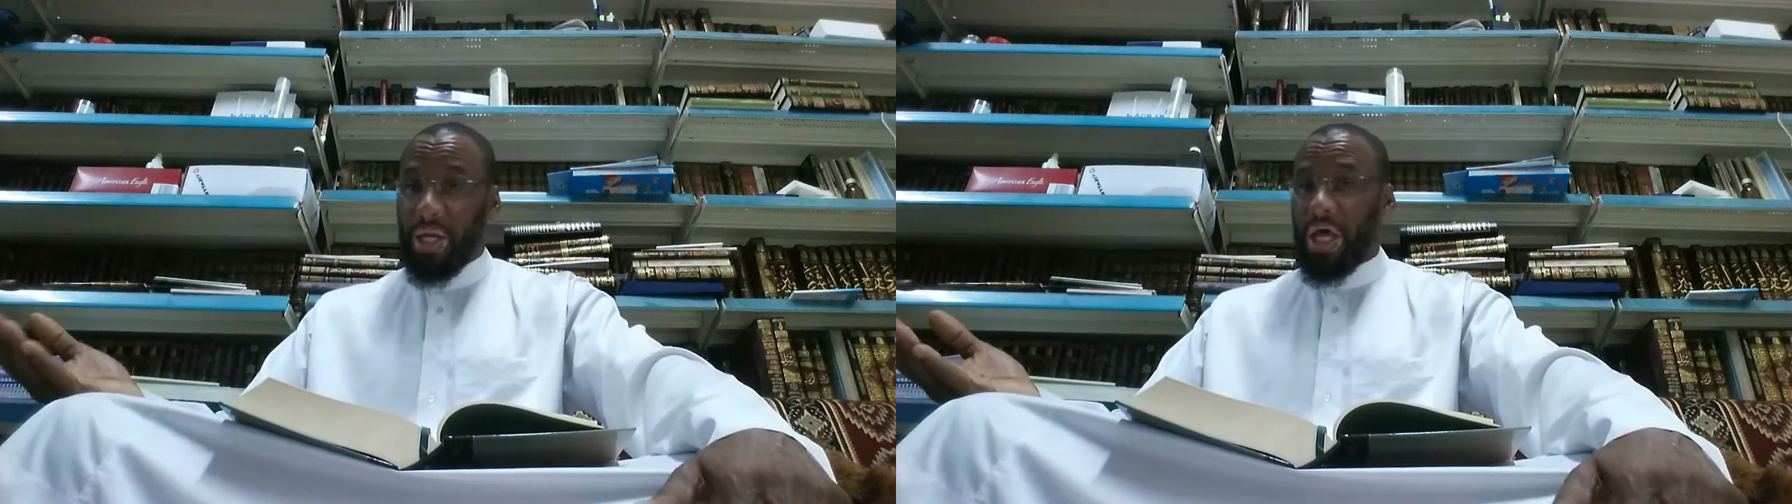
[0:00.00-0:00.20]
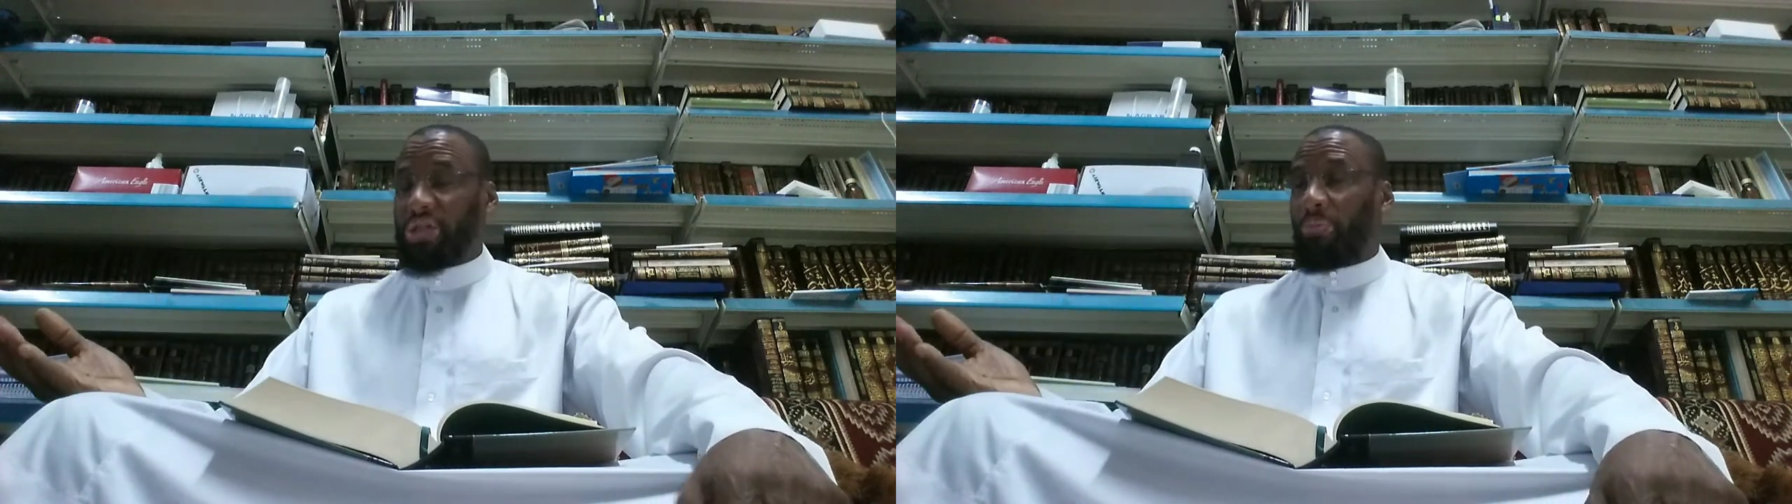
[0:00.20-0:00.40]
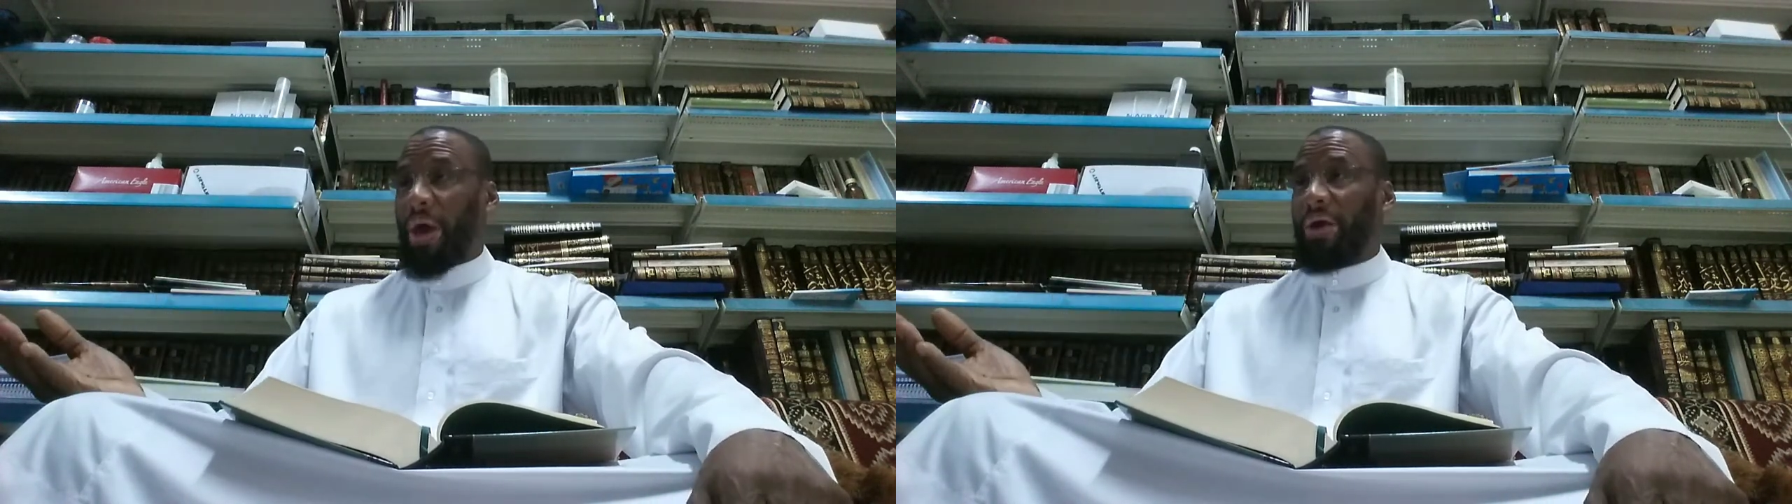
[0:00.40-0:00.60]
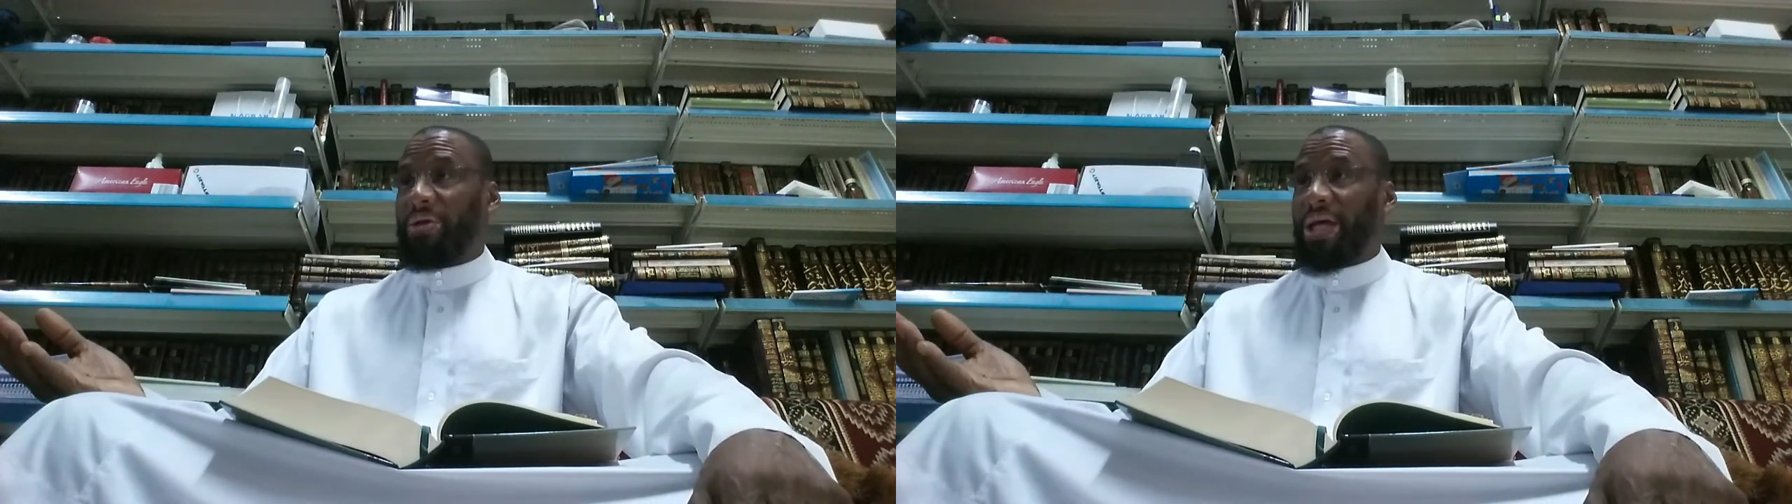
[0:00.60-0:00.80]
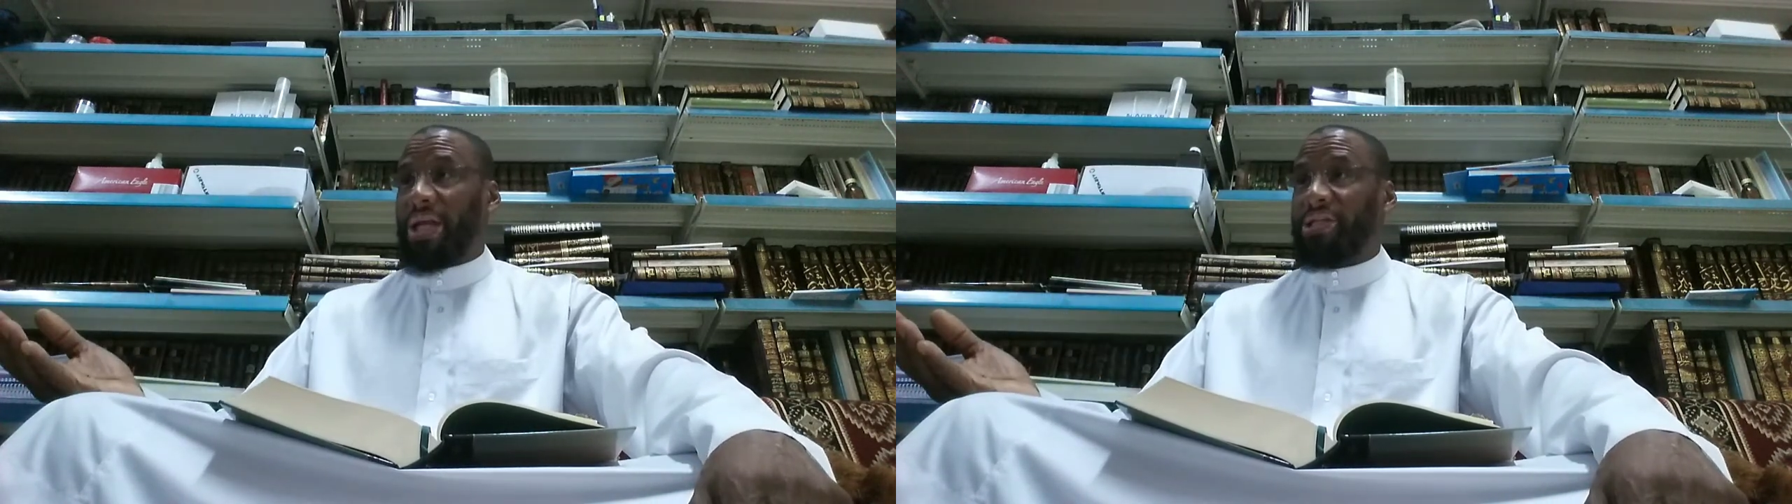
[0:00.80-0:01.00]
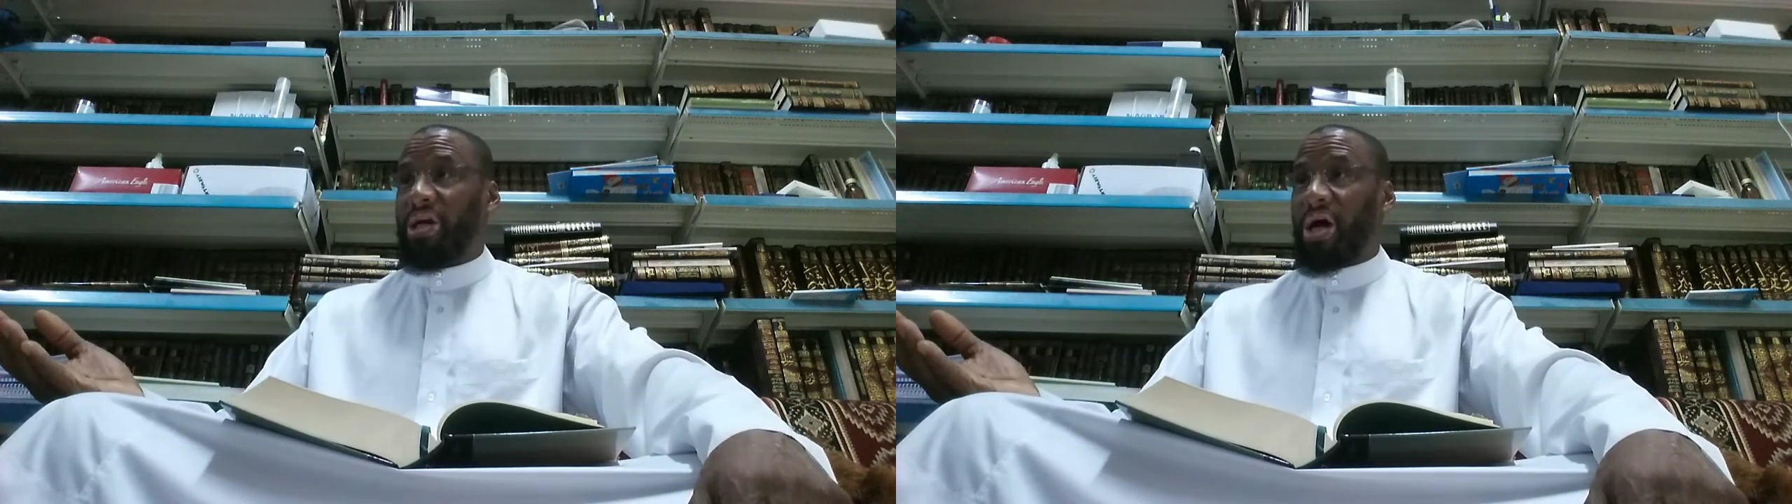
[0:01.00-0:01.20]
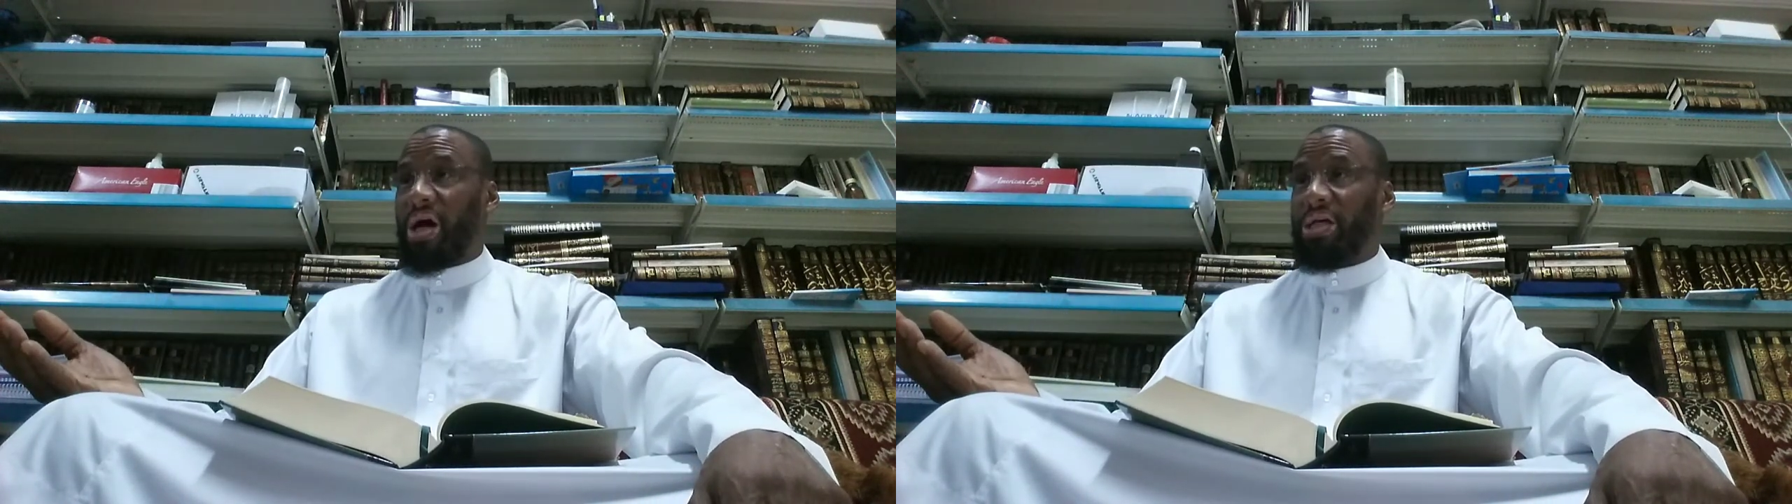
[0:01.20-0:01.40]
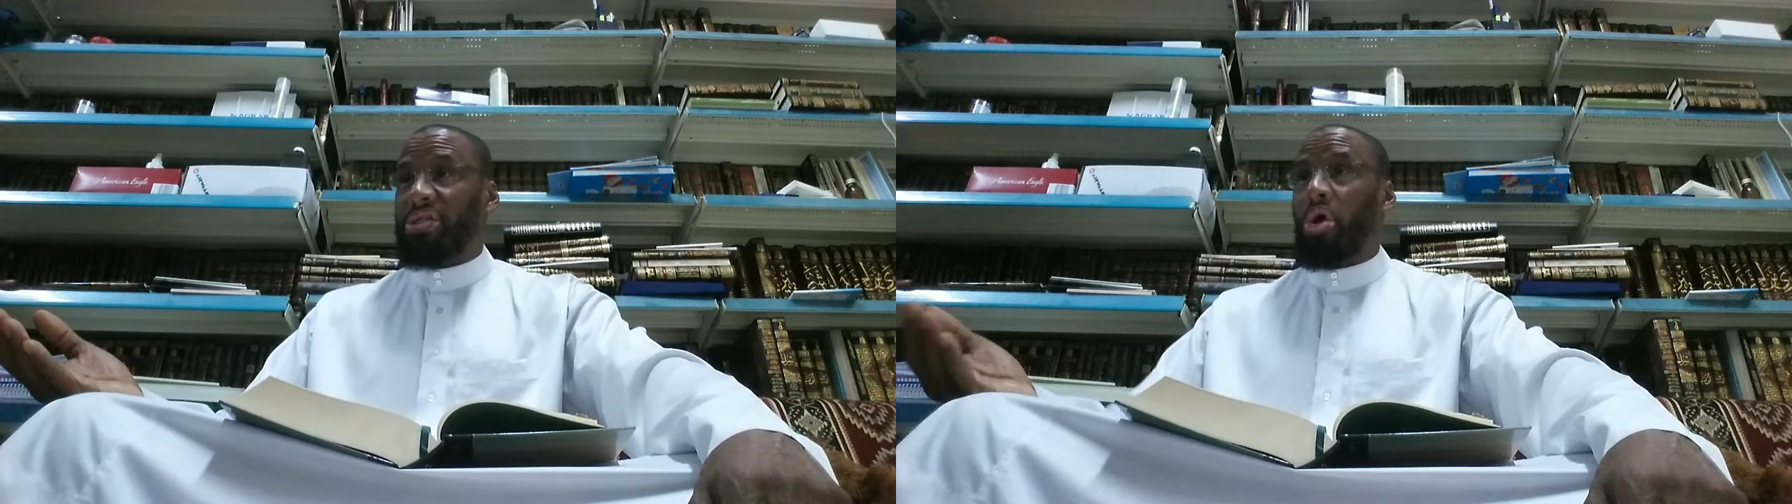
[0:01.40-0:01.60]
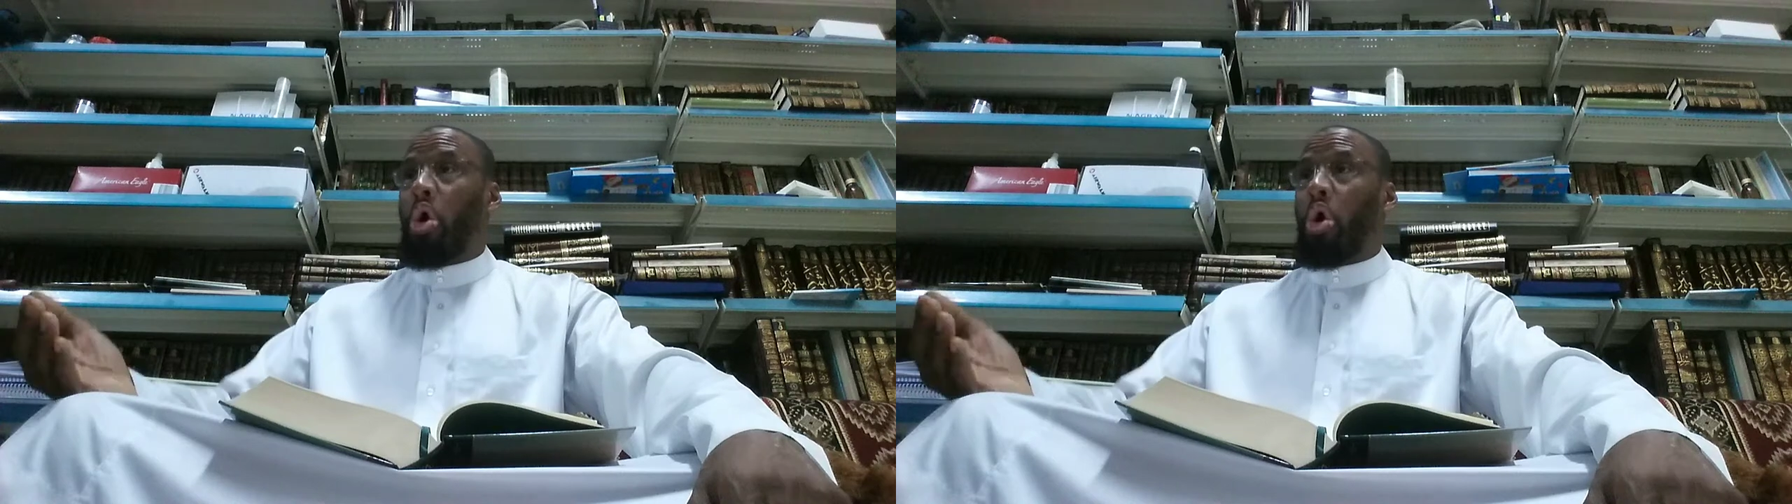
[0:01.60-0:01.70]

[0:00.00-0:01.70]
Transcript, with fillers: subhanahu wa ta'ala's cause, or